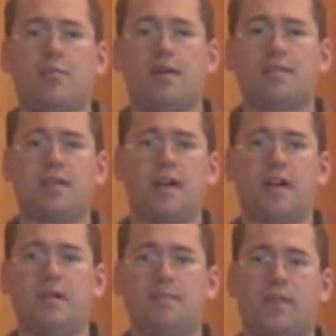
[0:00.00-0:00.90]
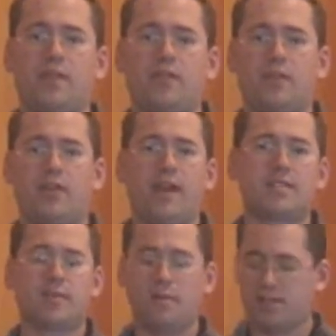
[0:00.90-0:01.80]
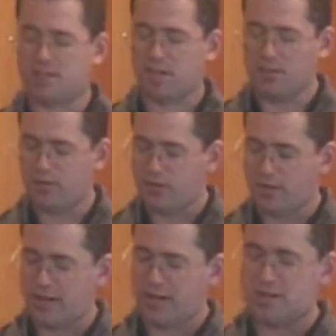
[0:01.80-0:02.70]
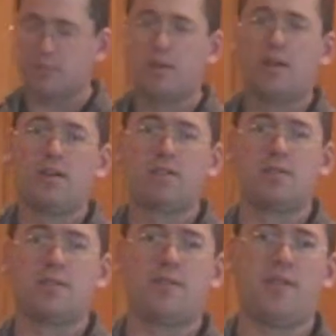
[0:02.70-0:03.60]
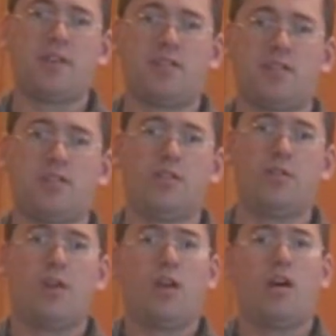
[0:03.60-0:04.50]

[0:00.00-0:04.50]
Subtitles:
But if you're next, maybe this summer, if you're looking at some different things you can do.